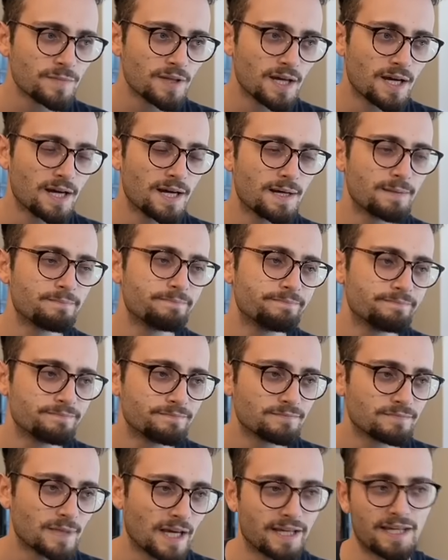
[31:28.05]
Um,
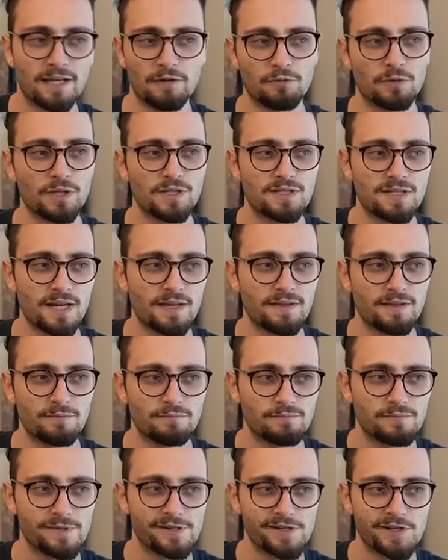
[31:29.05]
I can't really say
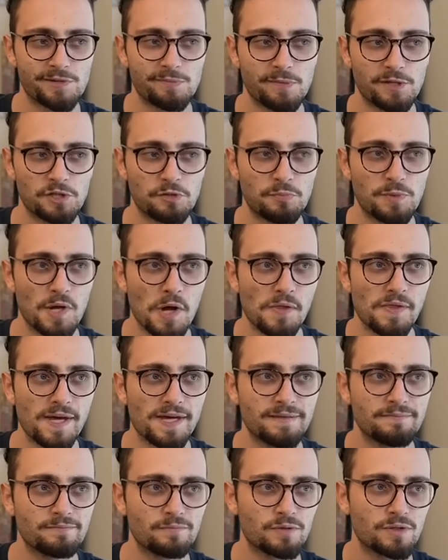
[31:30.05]
that there's much beyond
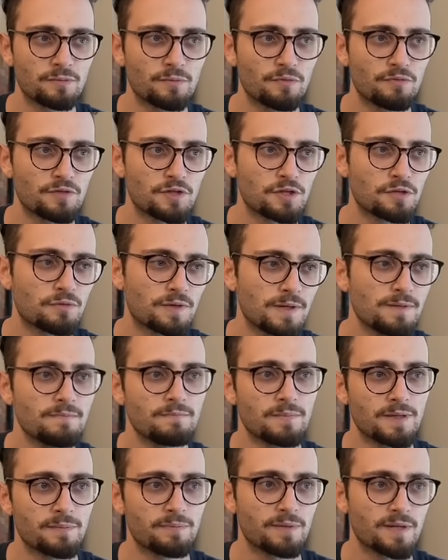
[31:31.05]
that with the move g three,
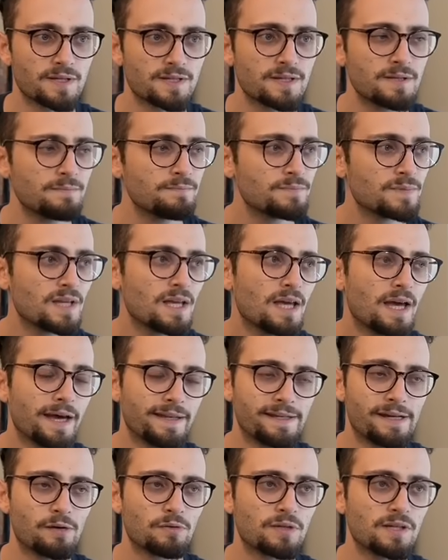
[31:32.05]
but he plays it.
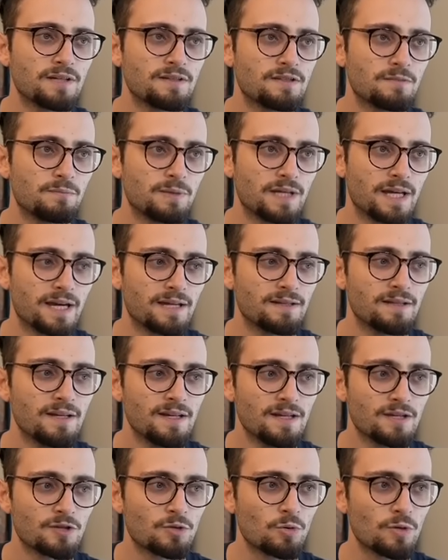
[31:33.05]
And now king to b
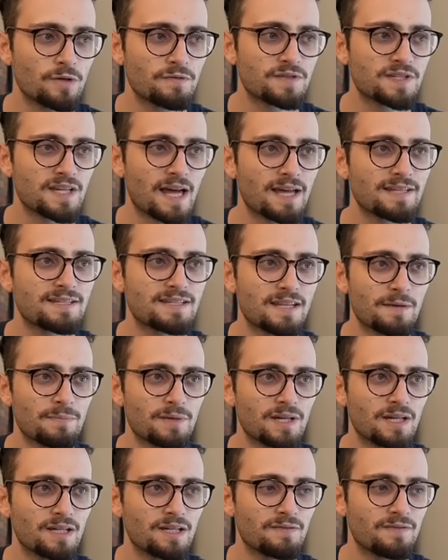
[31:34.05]
eight, sort of
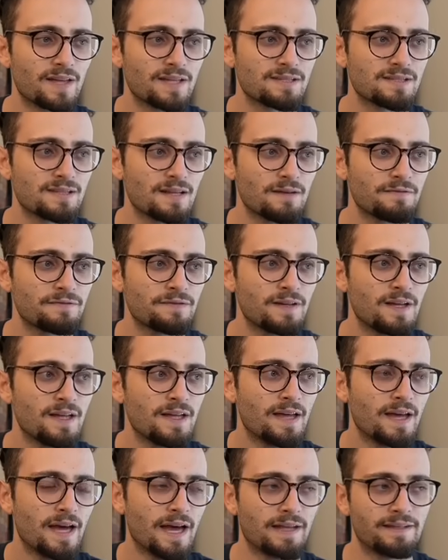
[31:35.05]
sidestepping any of that stuff.
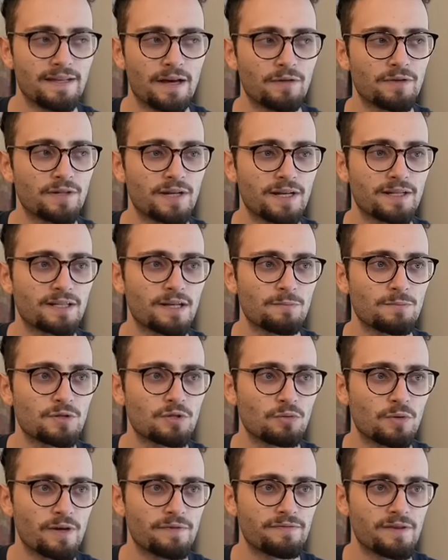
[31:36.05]
And now the knight comes
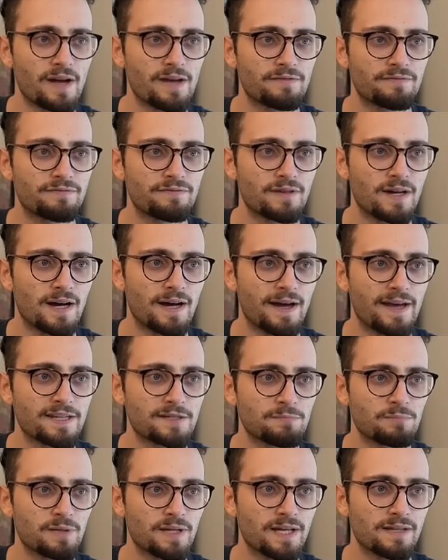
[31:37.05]
to a five uh, as
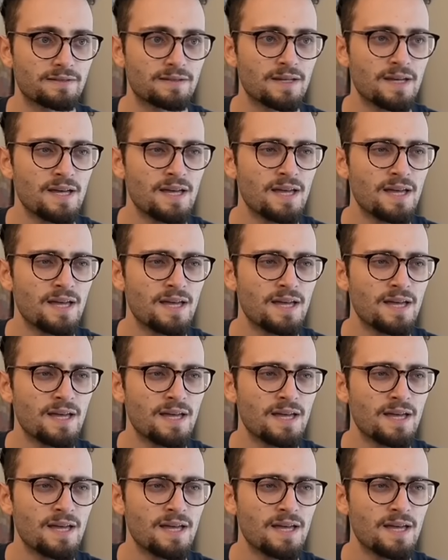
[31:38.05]
planned.